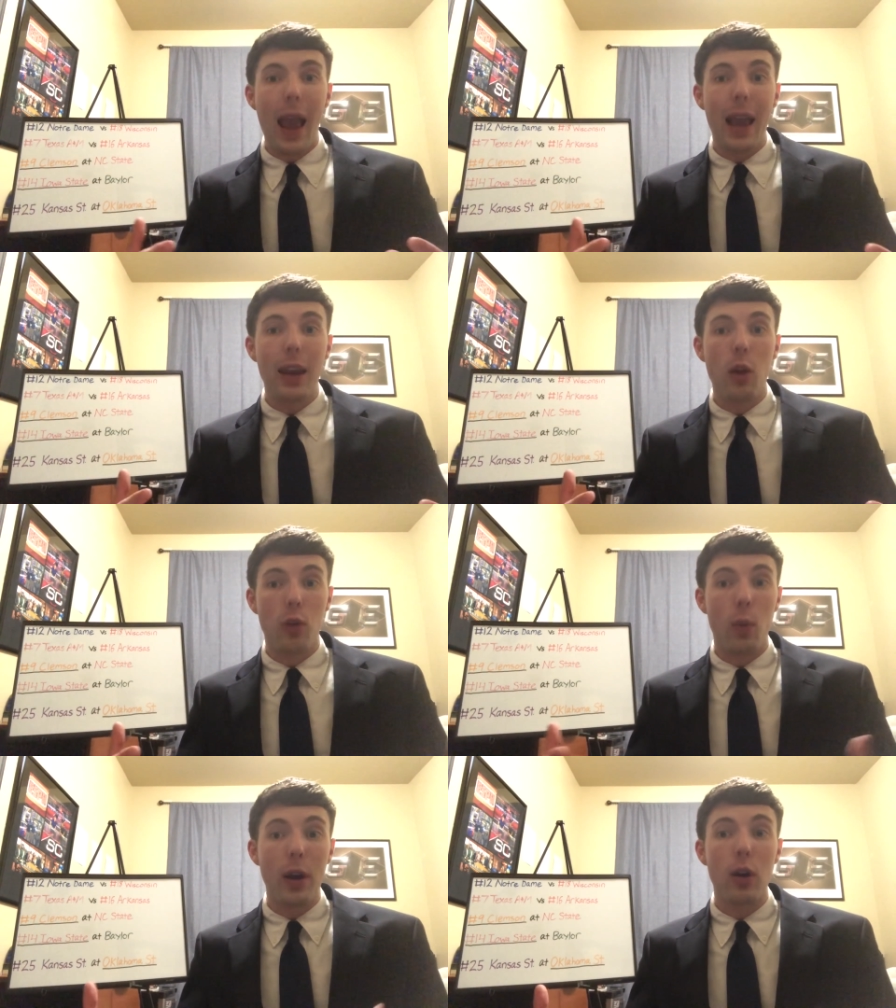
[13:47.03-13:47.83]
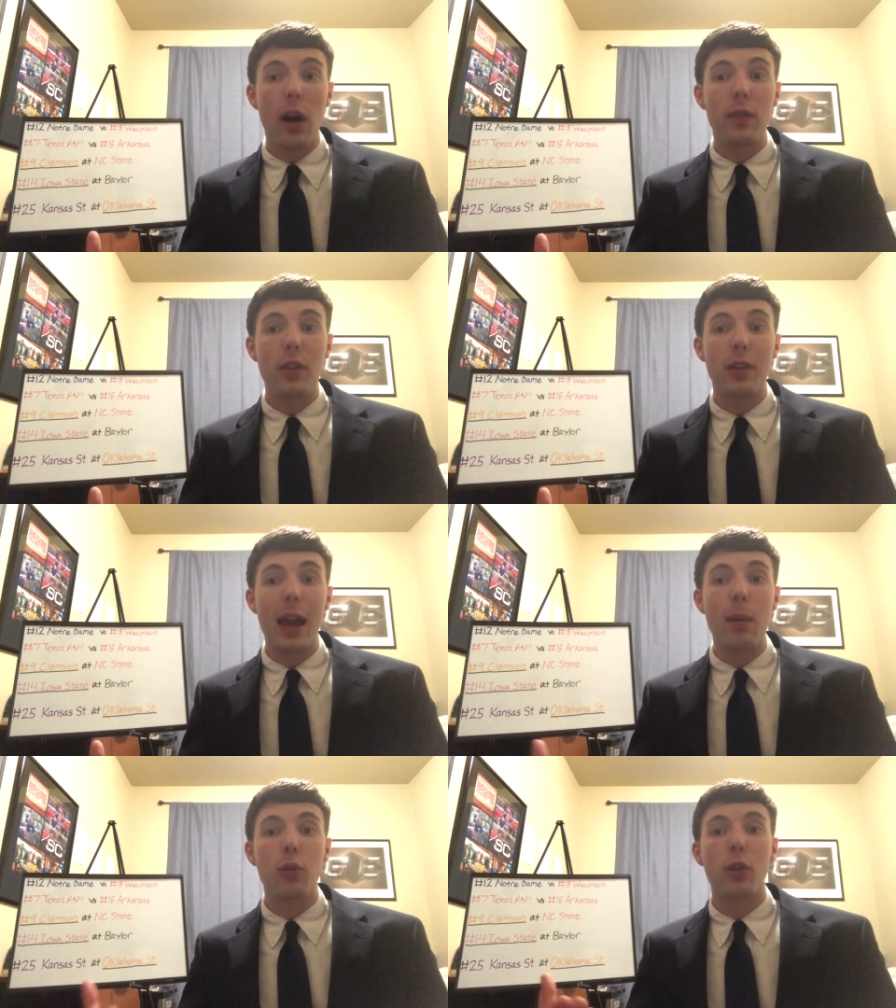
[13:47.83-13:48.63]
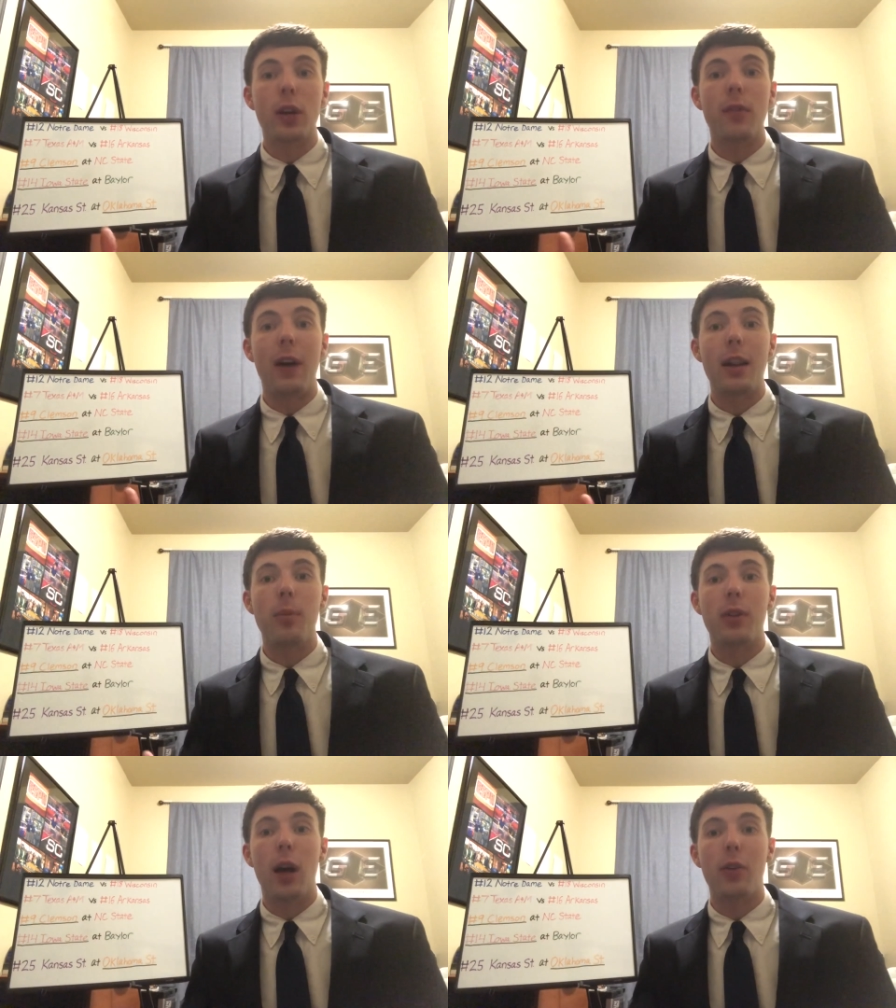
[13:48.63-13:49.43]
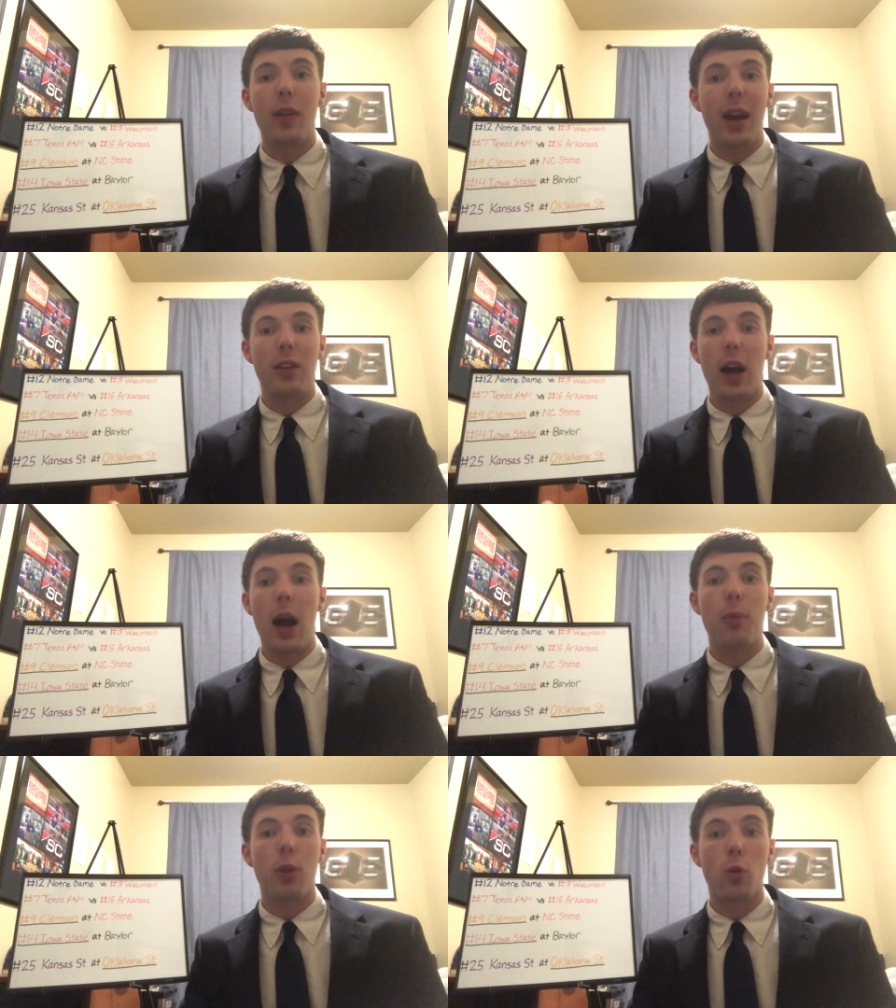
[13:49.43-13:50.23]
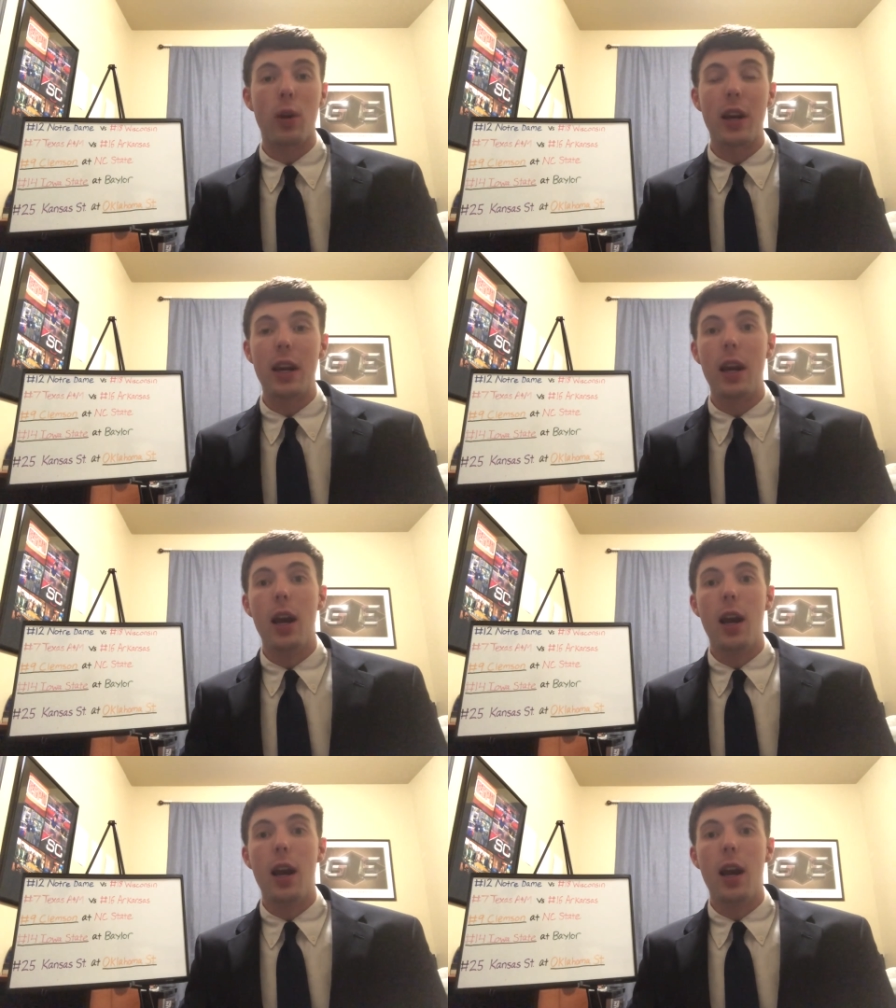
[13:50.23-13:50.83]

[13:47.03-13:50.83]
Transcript: And the winner of this game will solidify themselves as a top three